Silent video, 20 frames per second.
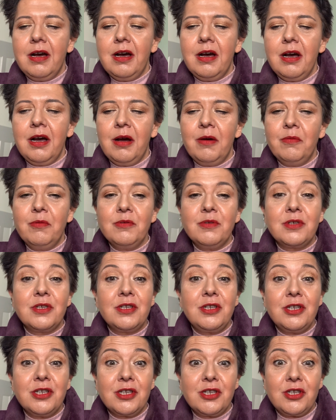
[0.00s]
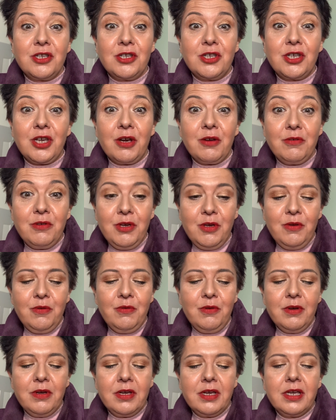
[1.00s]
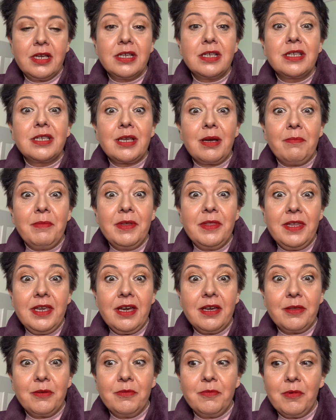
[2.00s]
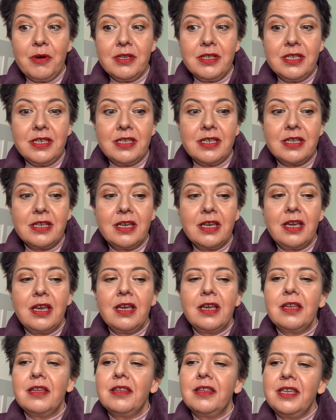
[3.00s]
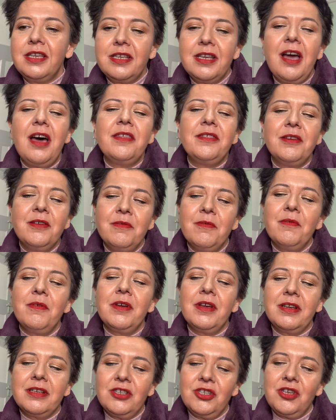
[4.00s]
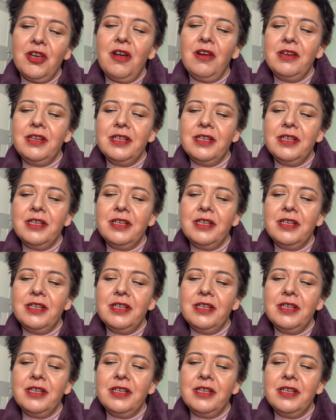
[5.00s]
want to just show you some of the other ones, the other Charlotte